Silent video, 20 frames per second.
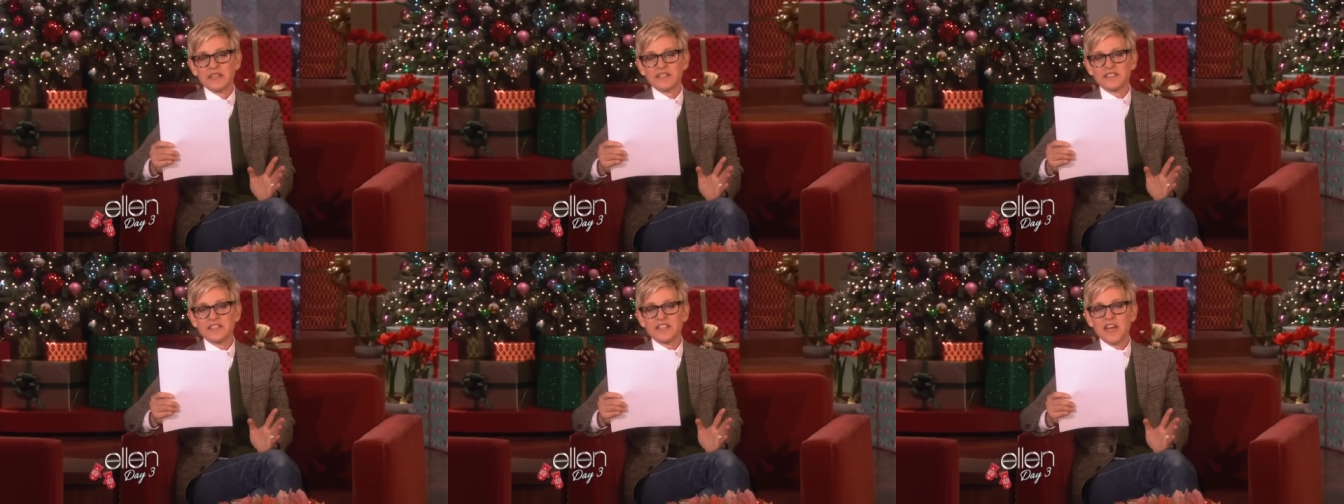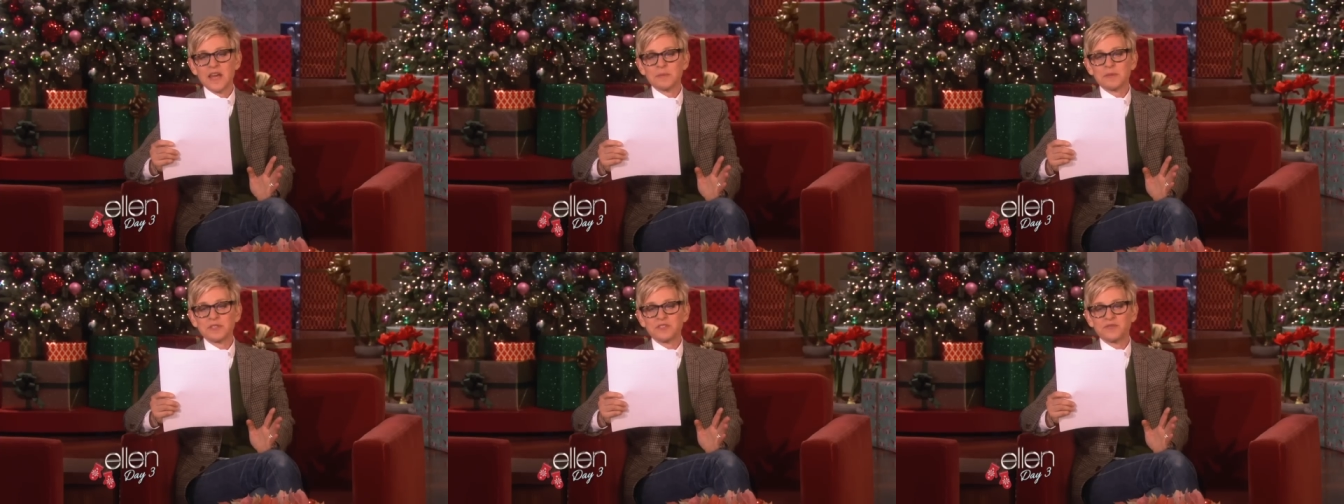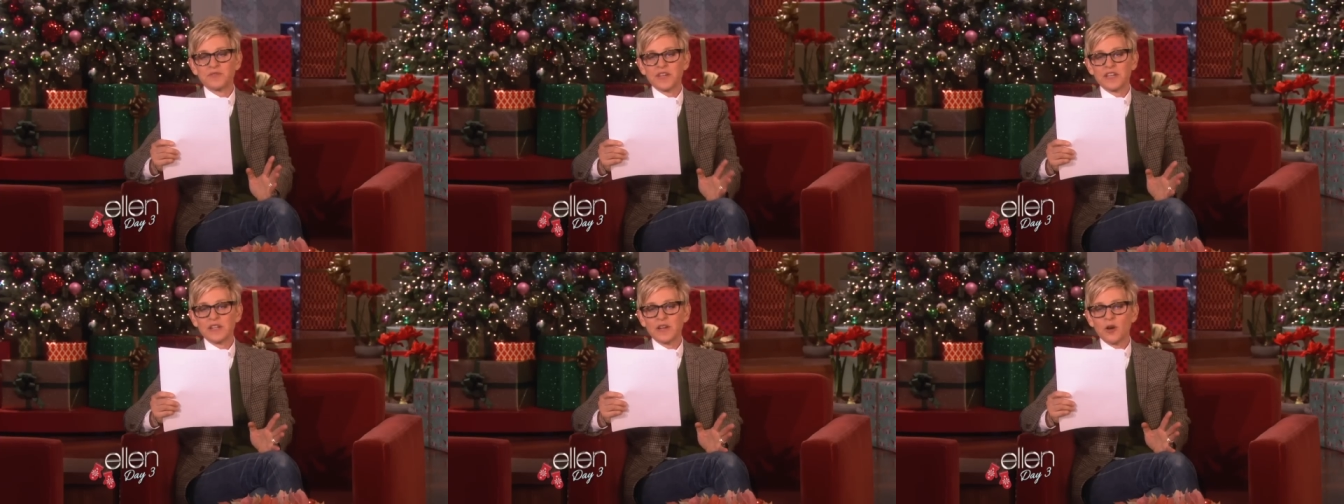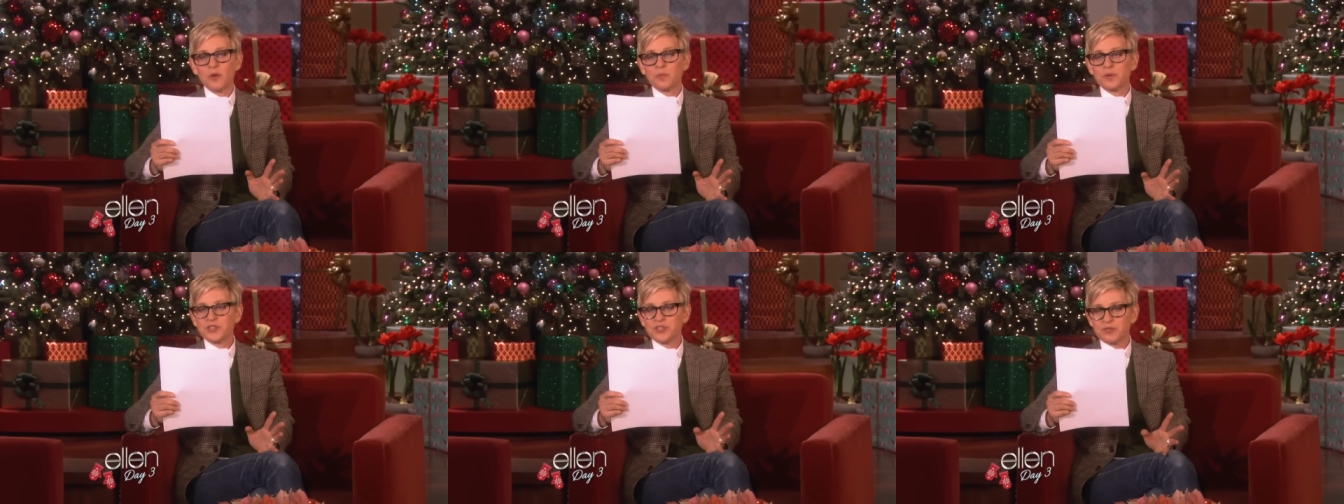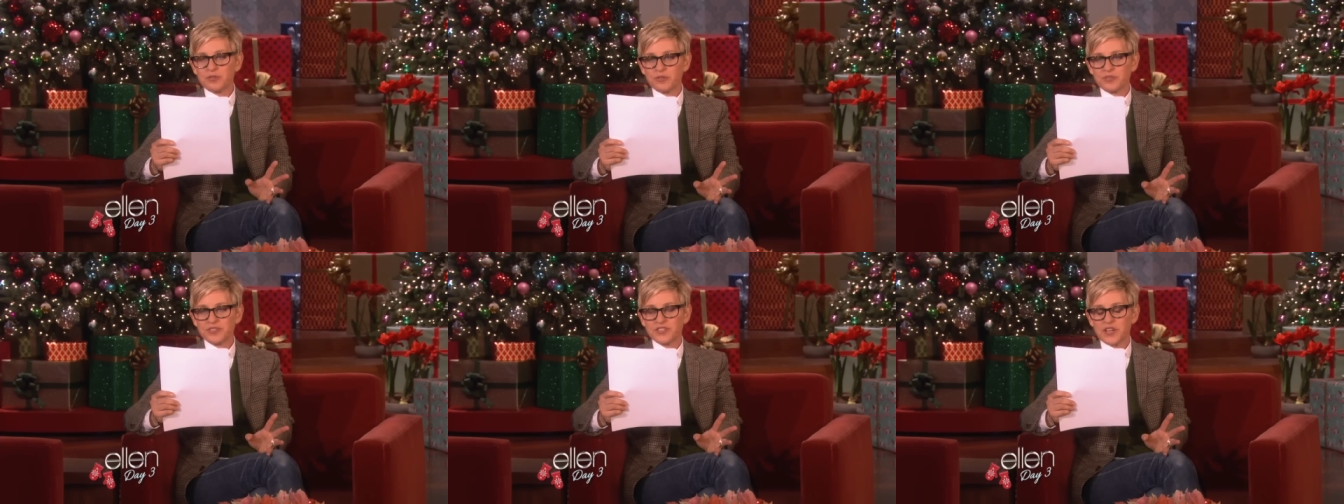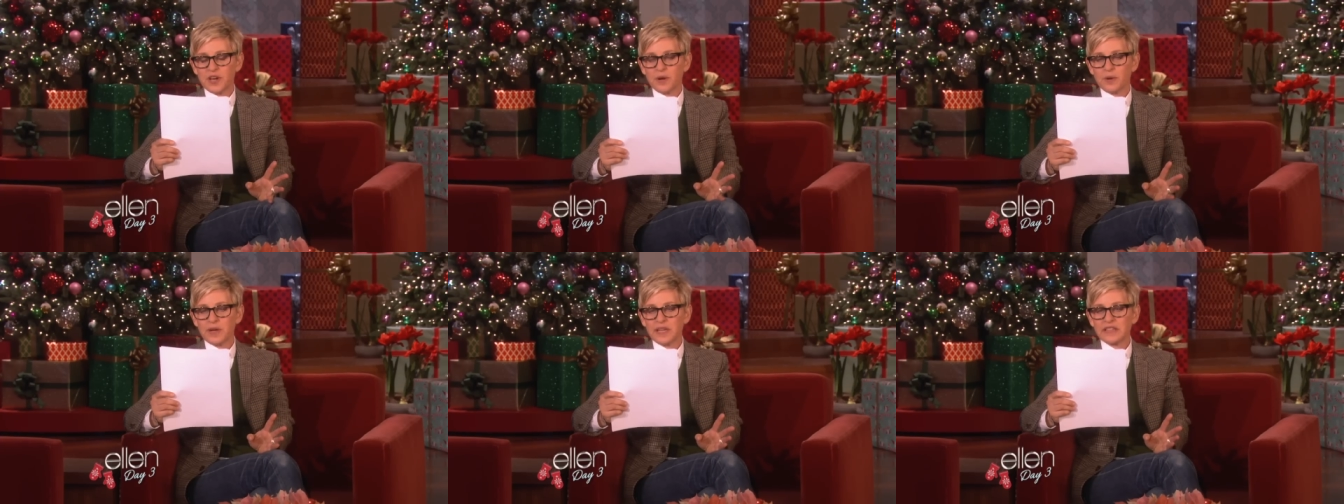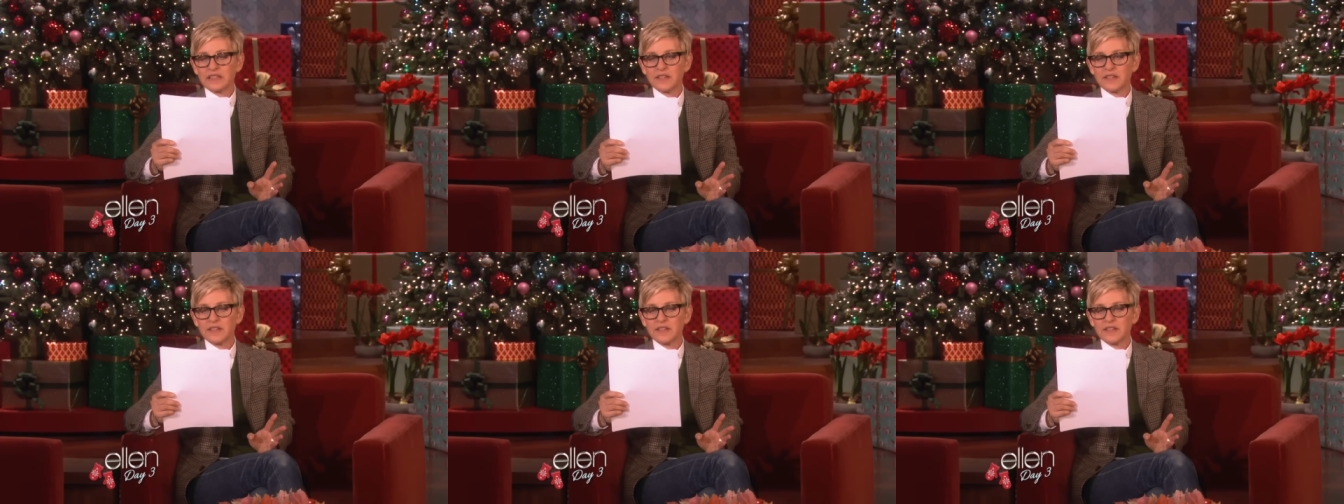His name is Vito Petruso.